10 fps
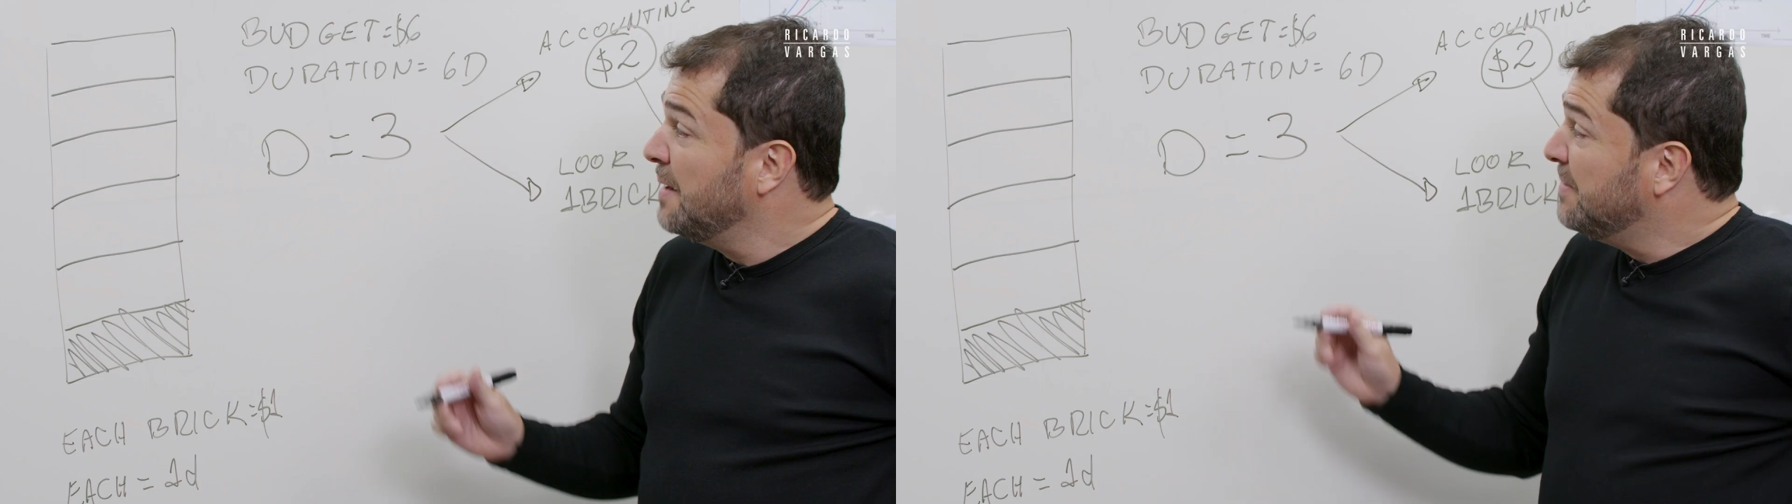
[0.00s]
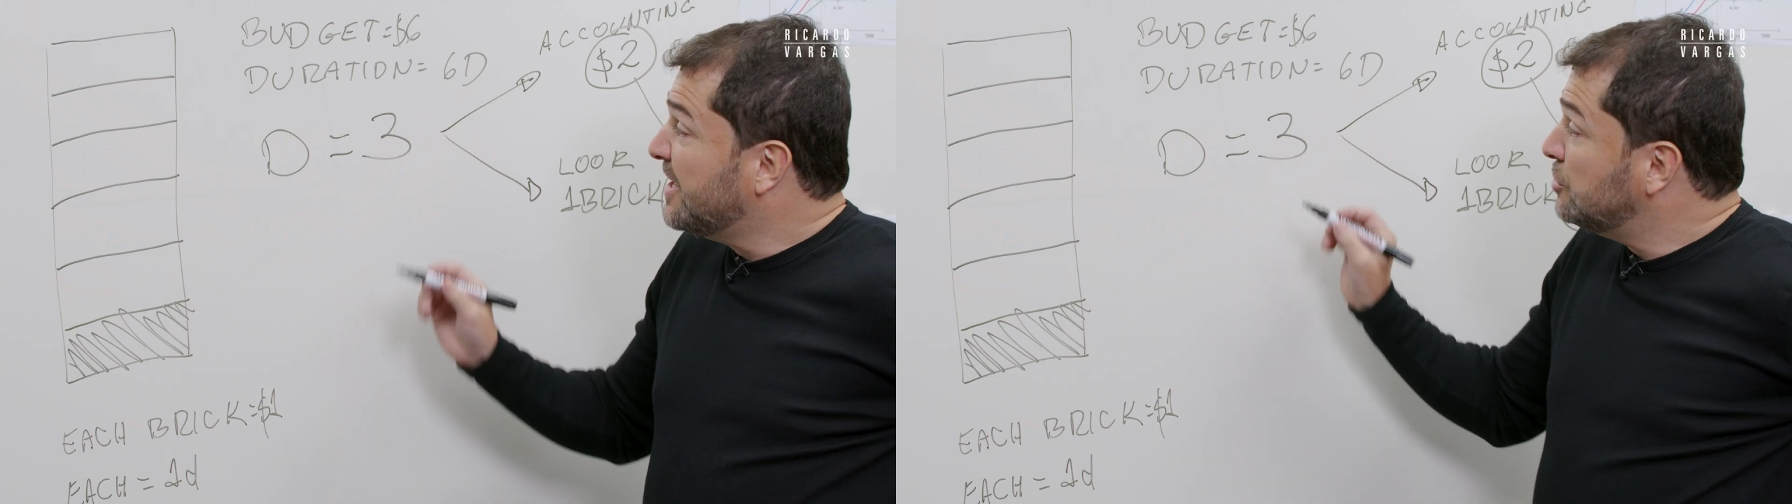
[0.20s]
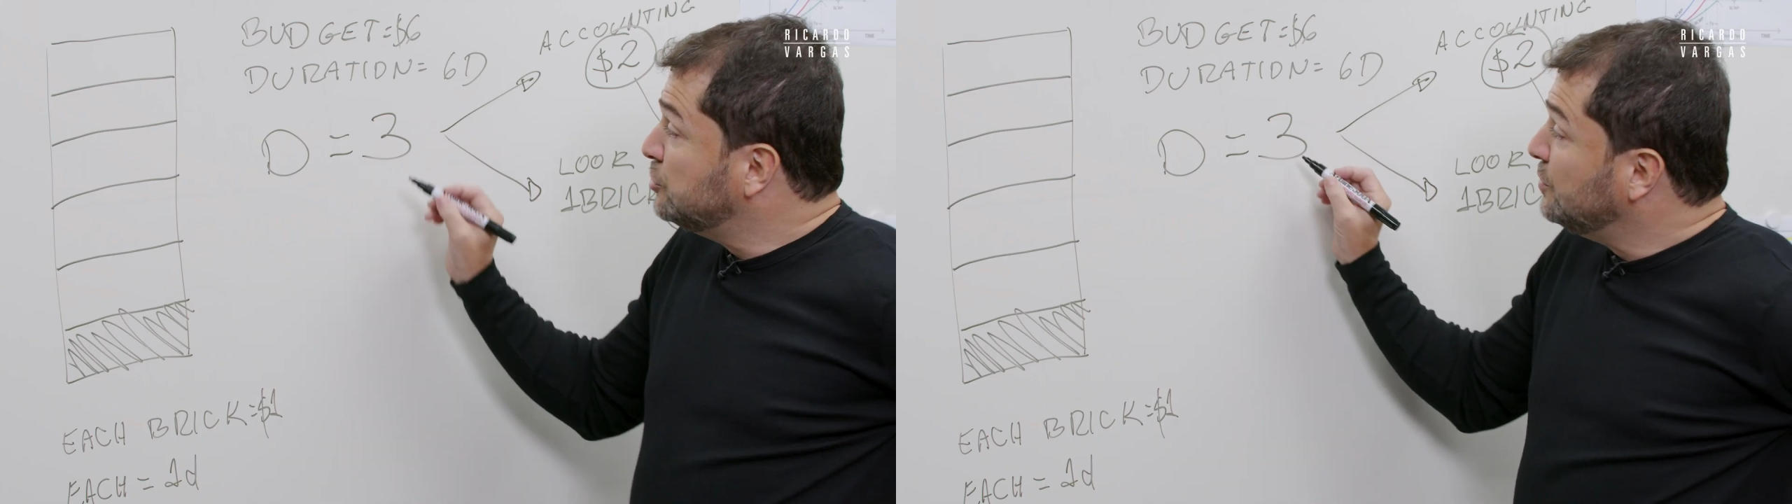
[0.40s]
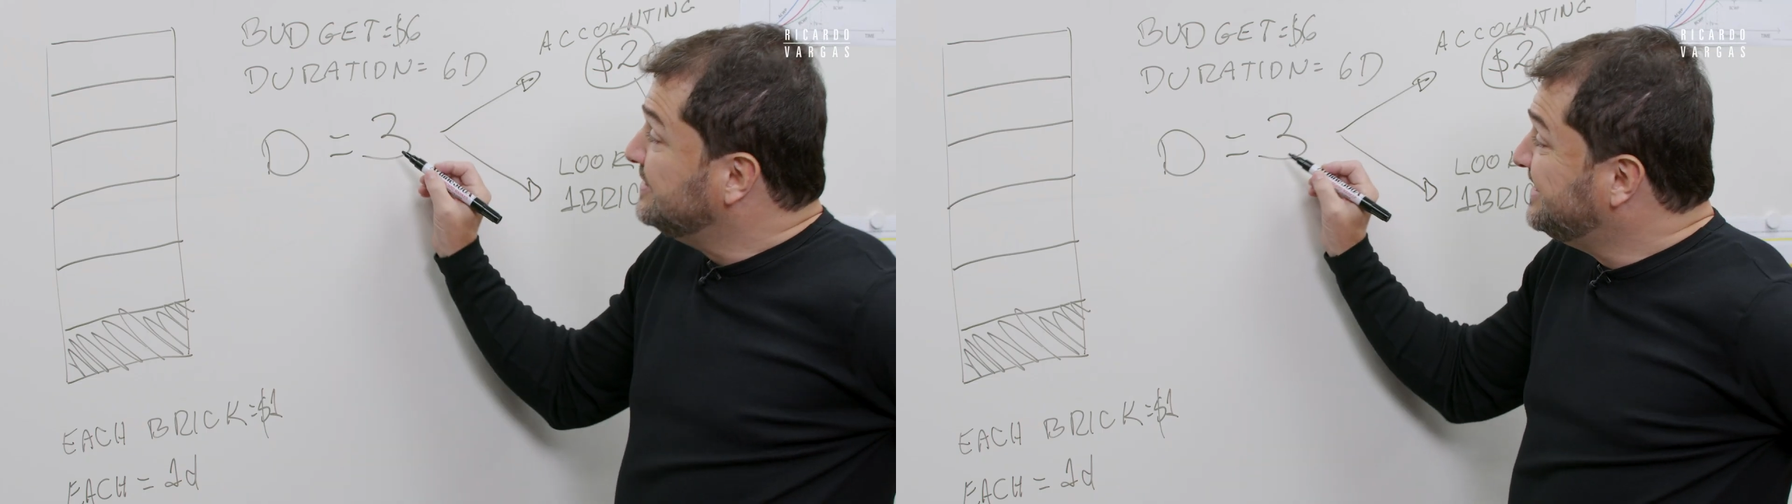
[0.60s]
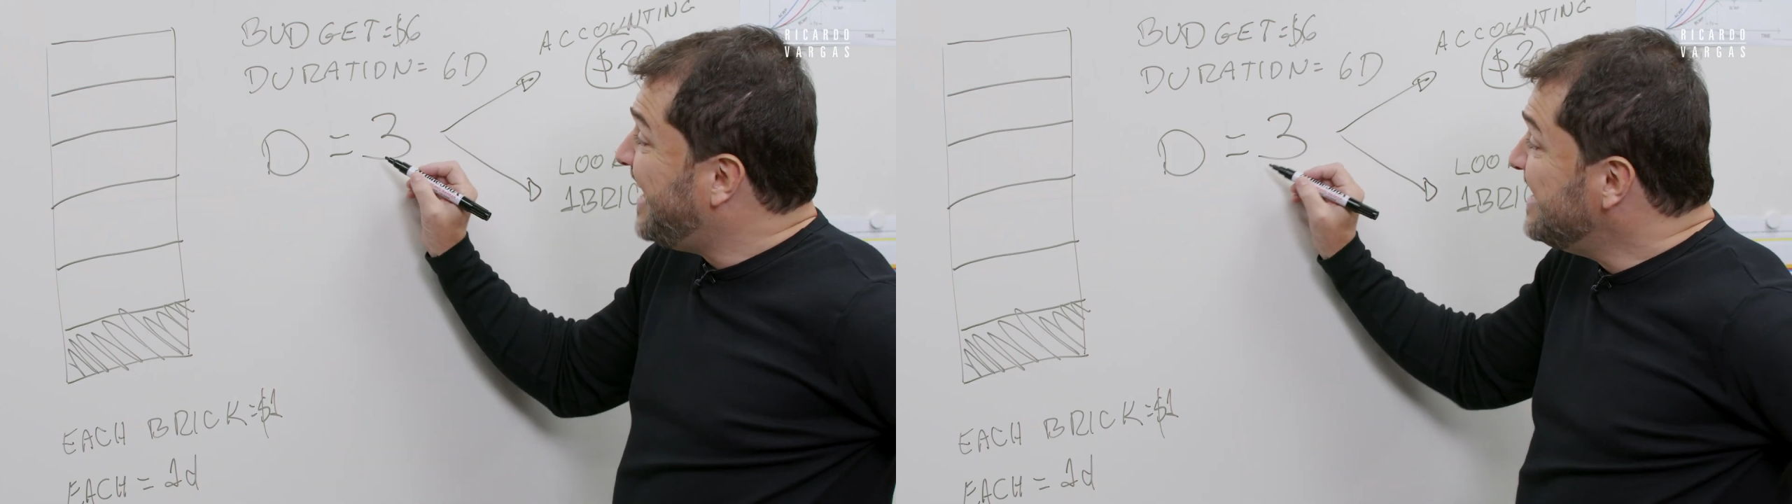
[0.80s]
Because
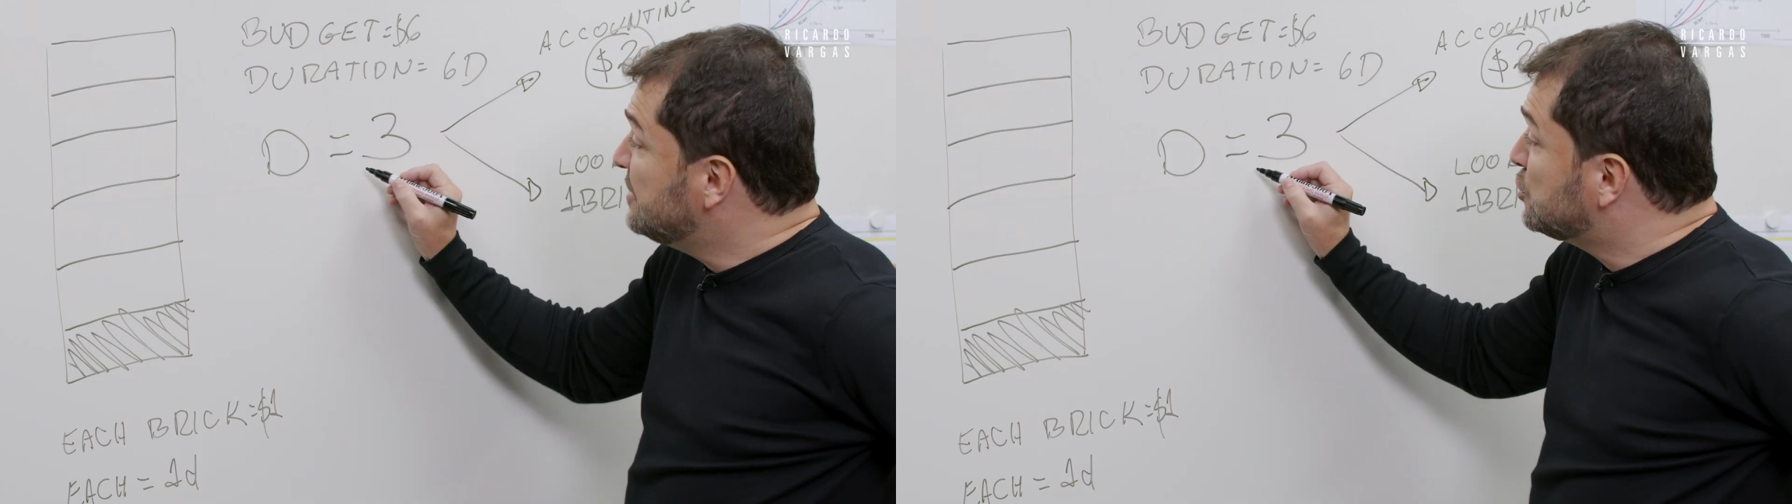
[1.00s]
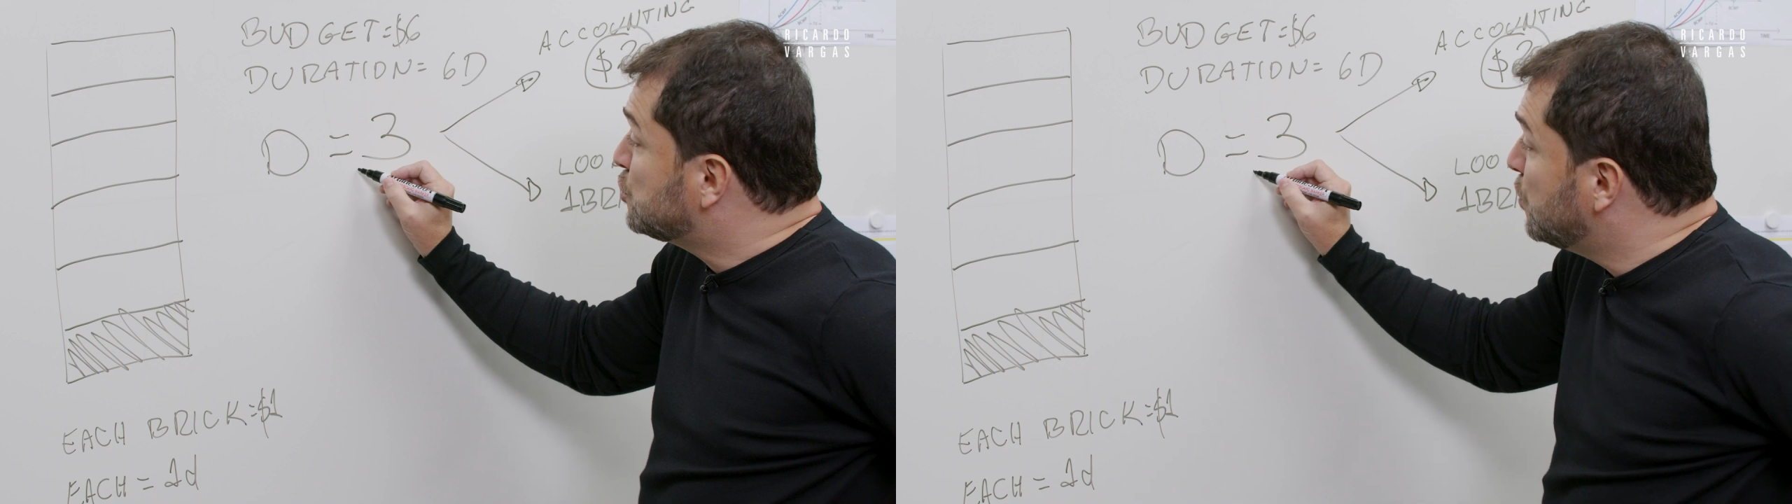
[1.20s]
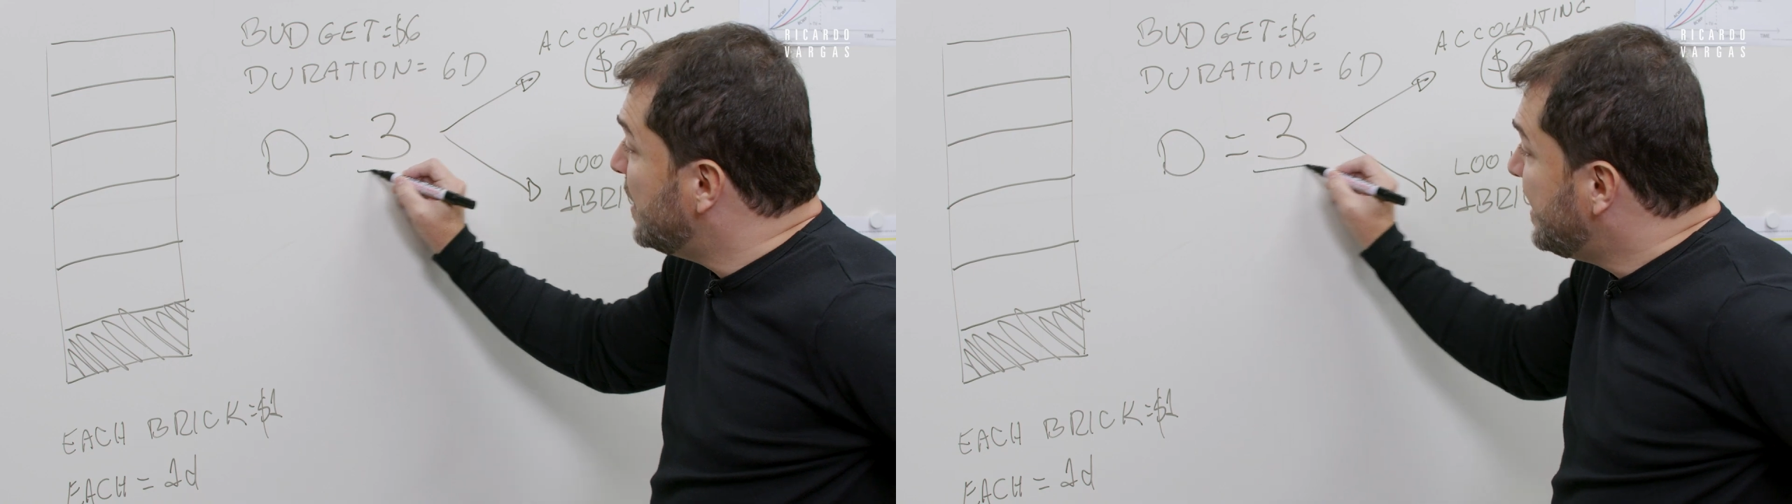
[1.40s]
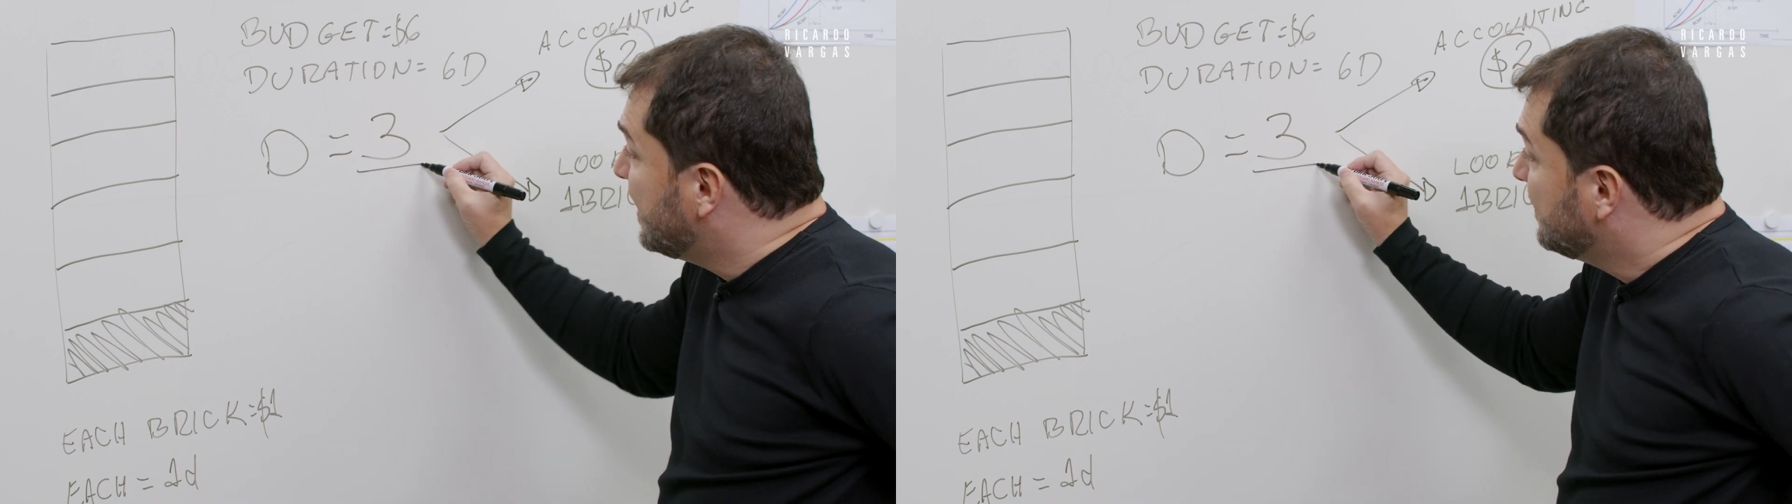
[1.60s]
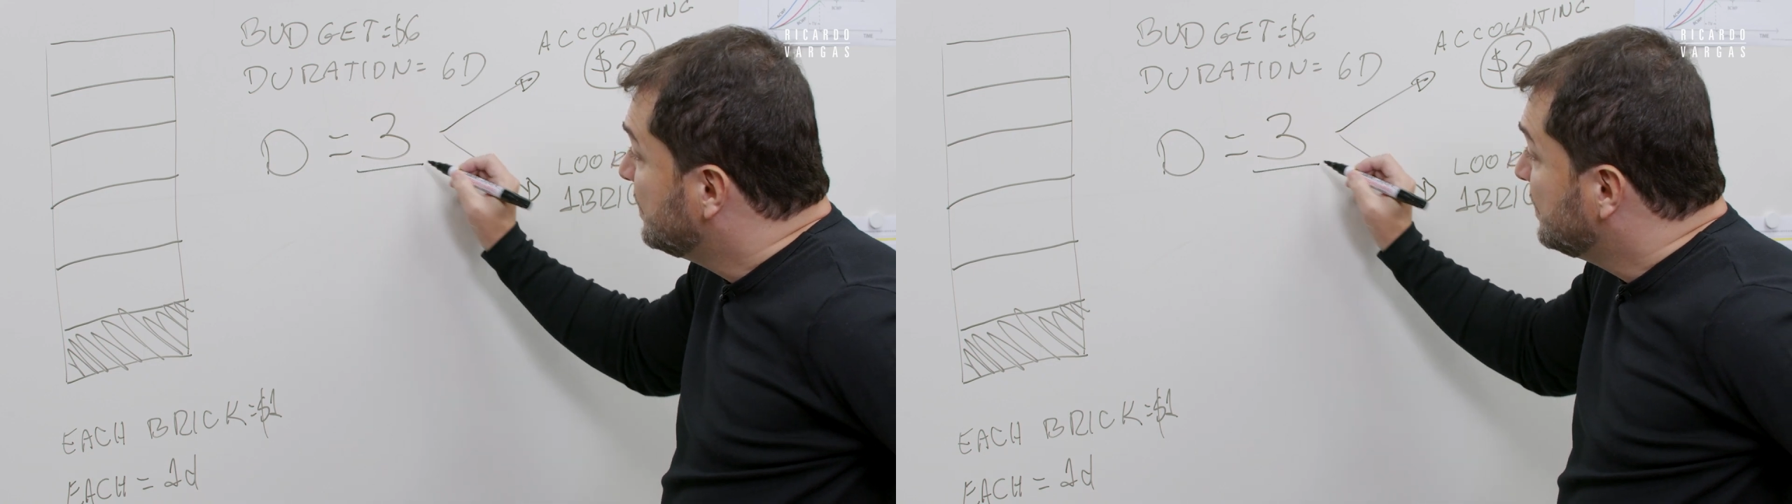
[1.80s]
on day three,